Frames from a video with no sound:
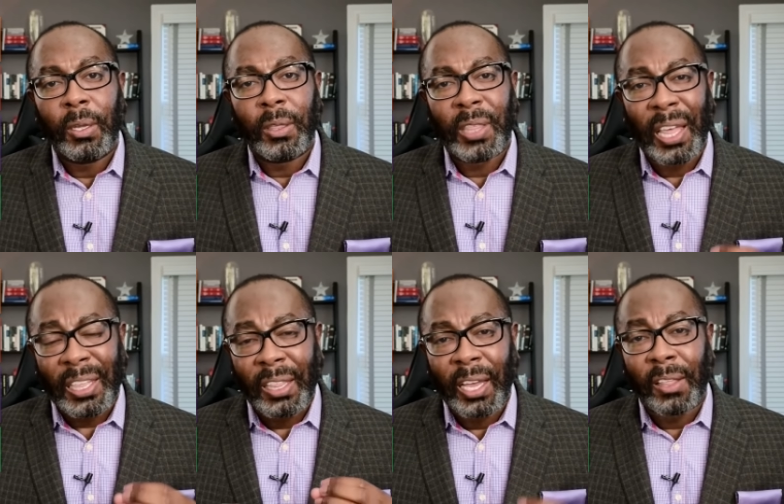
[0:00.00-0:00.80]
like
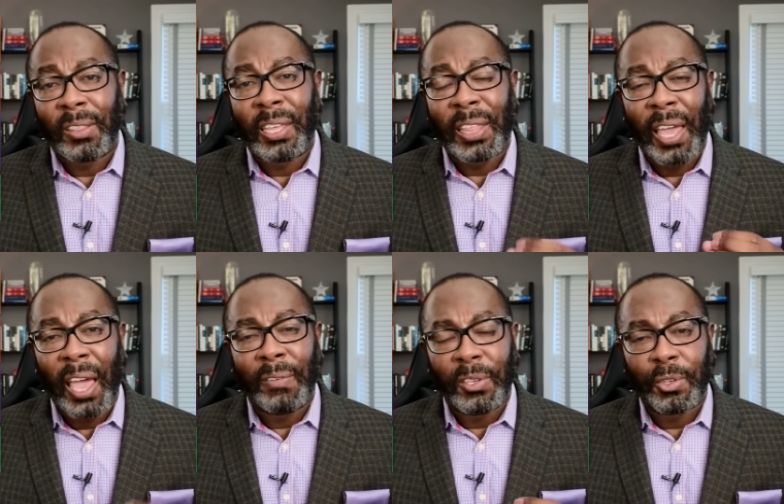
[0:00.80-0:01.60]
the likelihood that they
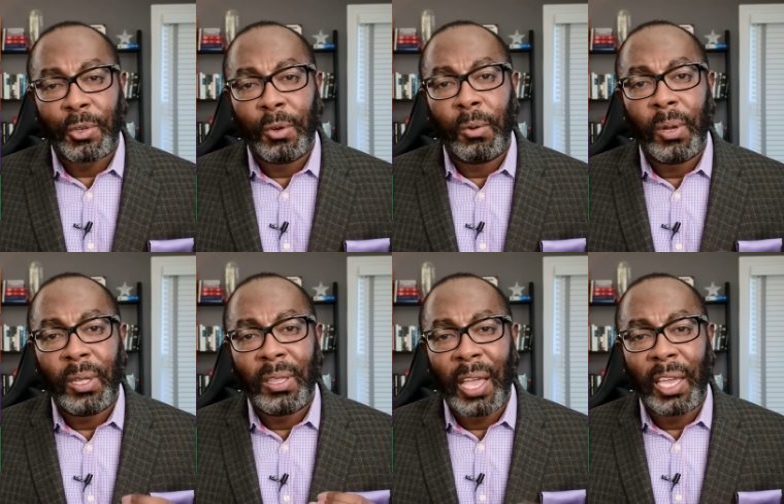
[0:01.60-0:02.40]
have a true
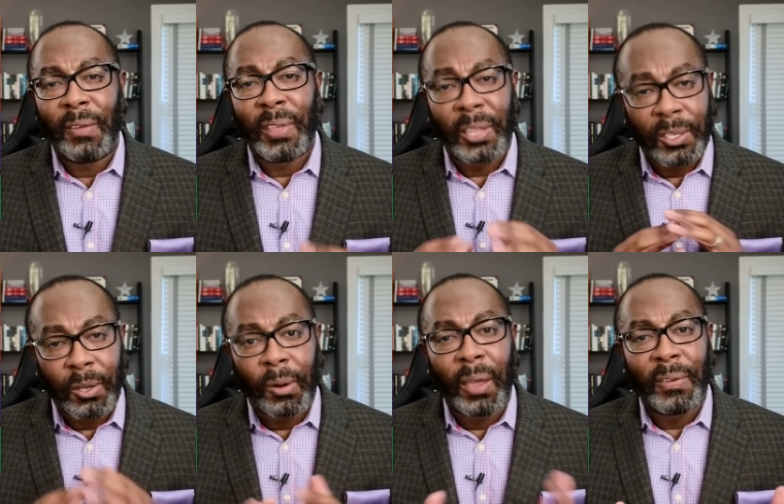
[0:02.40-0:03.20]
negative that they
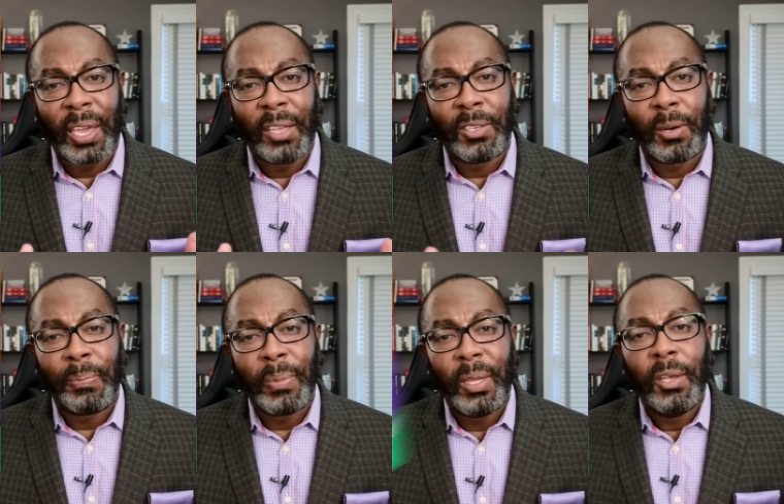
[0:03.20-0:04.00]
don't have cancer.
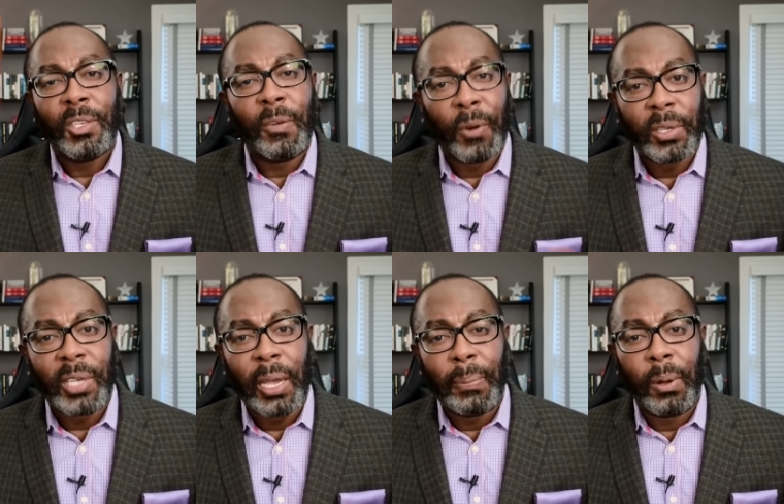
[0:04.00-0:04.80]
So, for
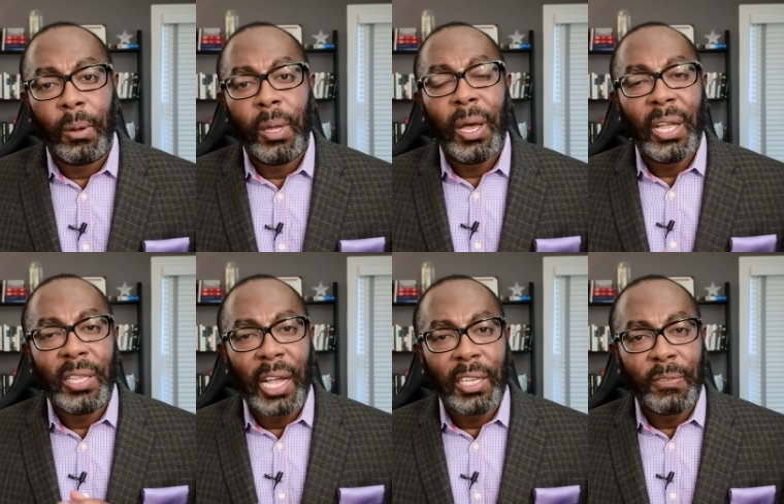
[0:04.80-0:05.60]
example, a
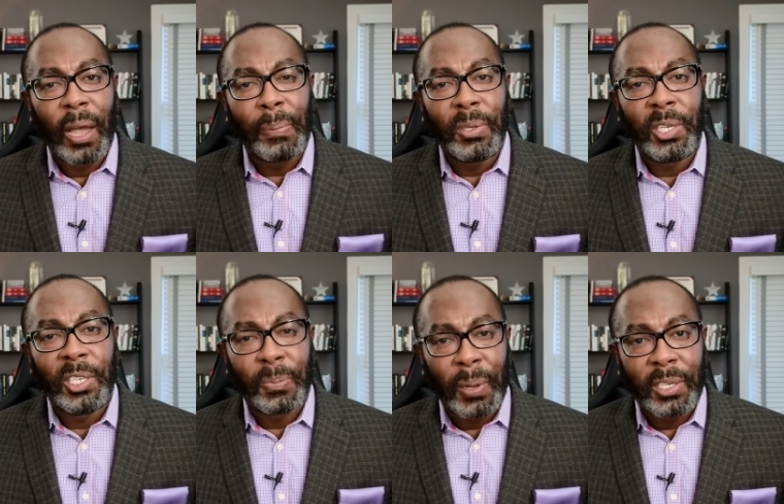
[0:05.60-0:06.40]
95%
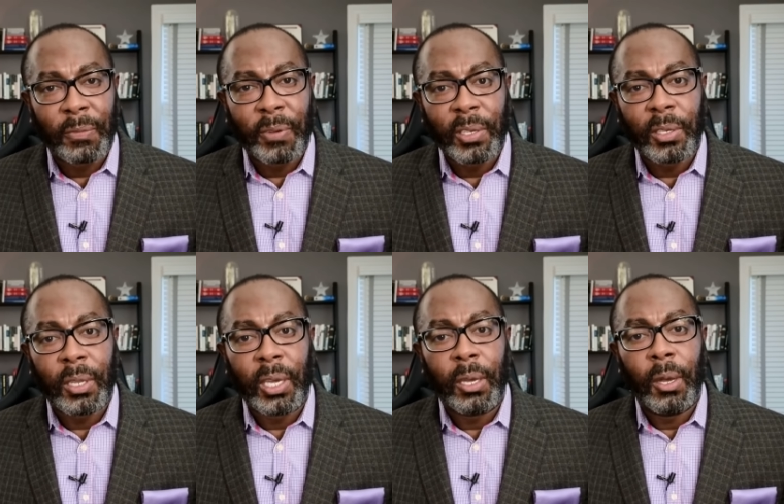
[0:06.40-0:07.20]

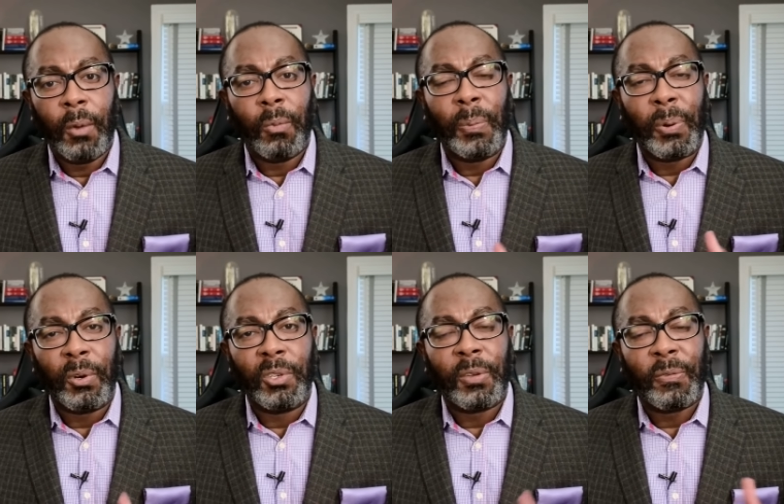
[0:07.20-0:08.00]
specificity would
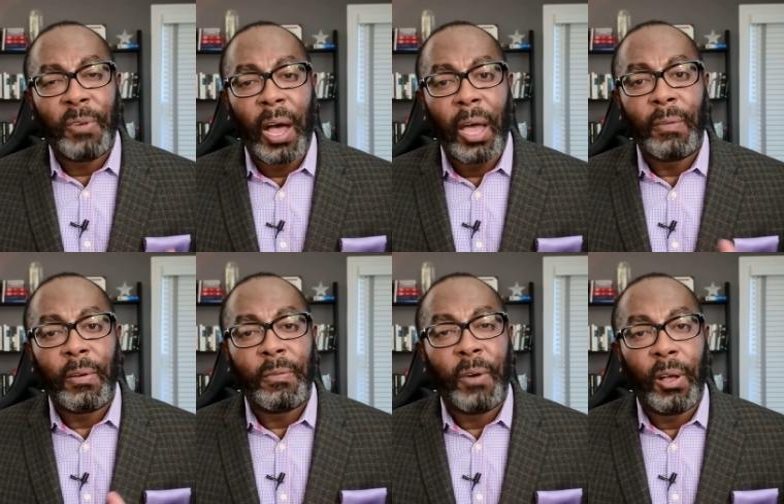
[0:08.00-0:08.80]
produce five
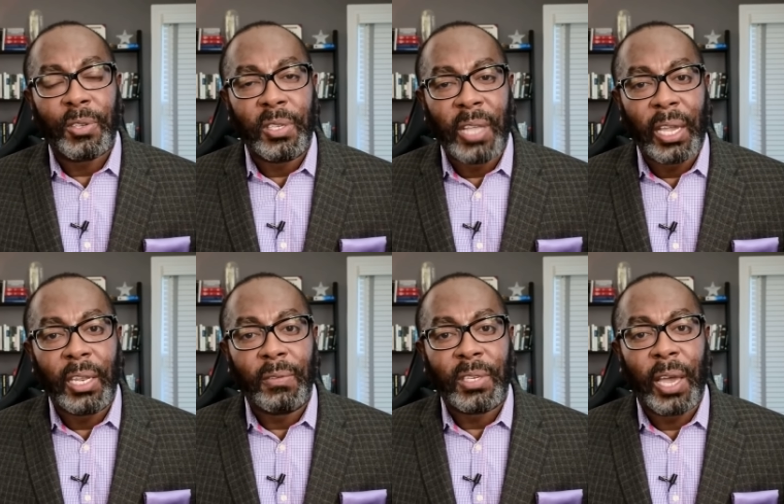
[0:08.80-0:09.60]
false
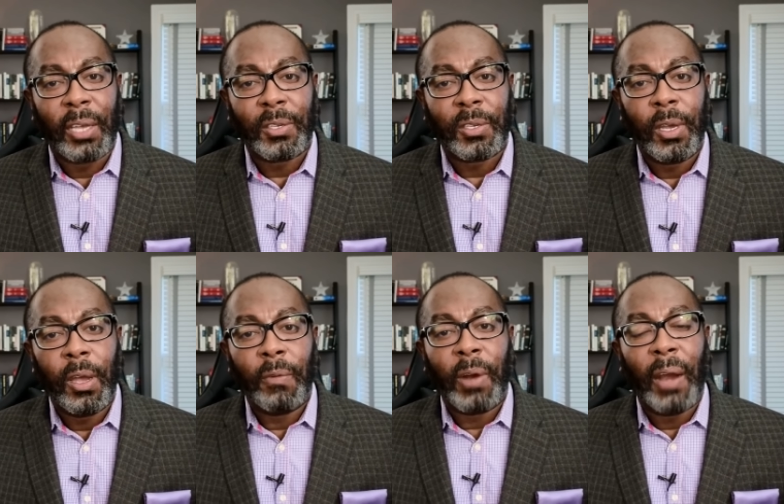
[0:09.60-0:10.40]
negative tests
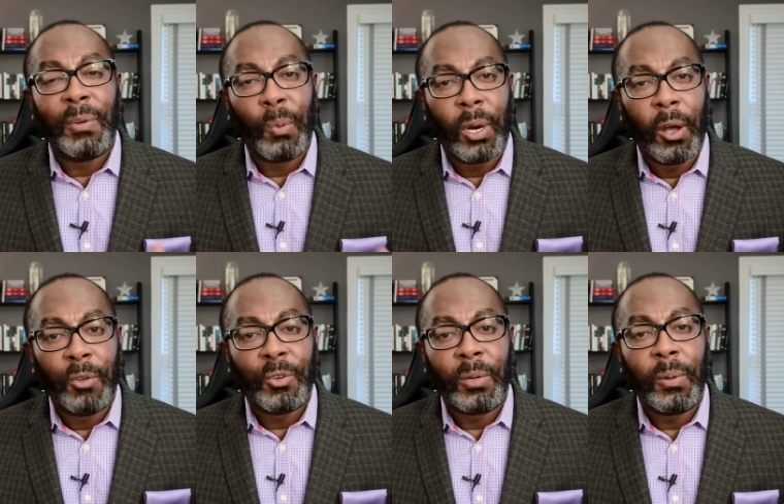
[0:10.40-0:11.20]
for every
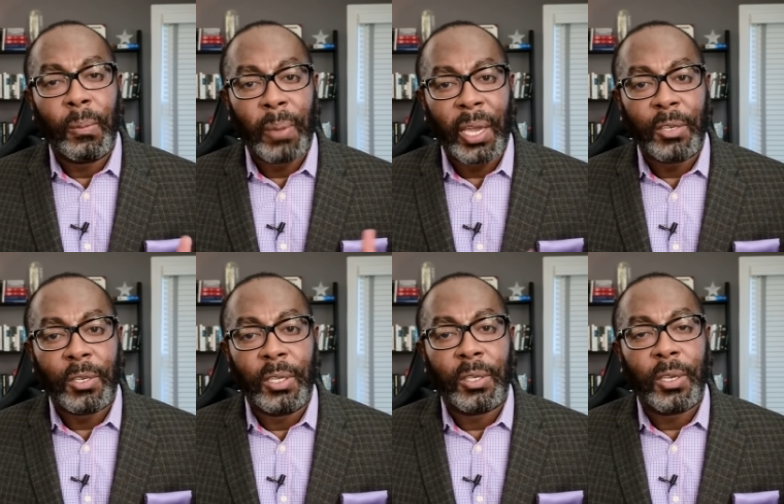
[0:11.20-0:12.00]
100
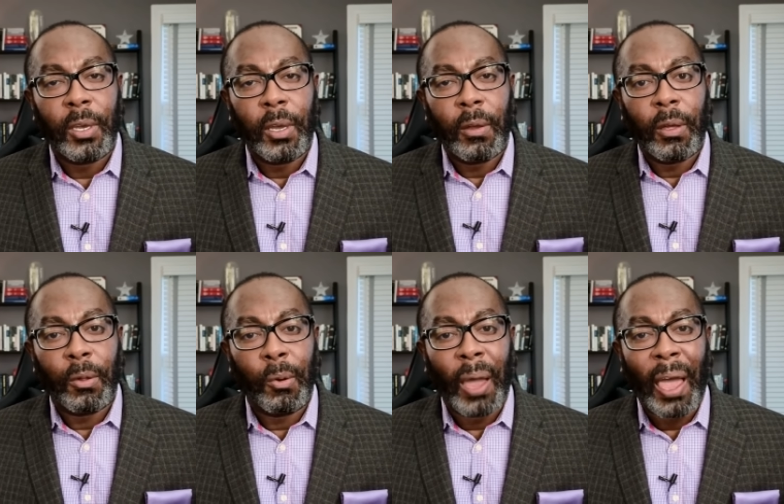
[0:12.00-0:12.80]
patients
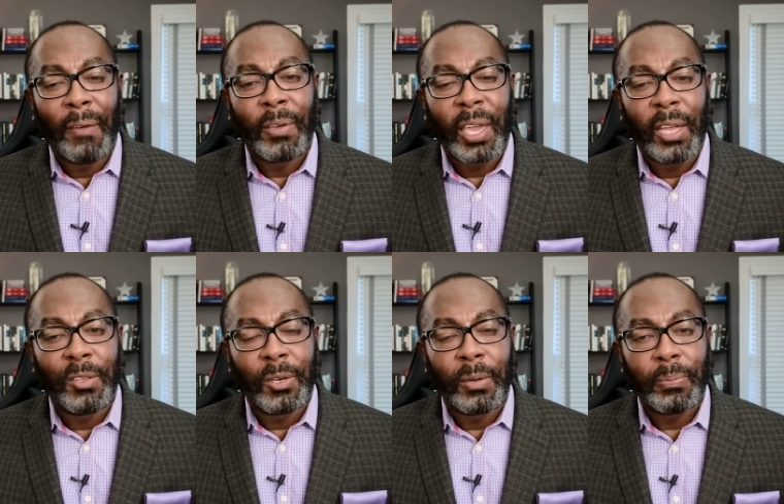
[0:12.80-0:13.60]
who have cancer.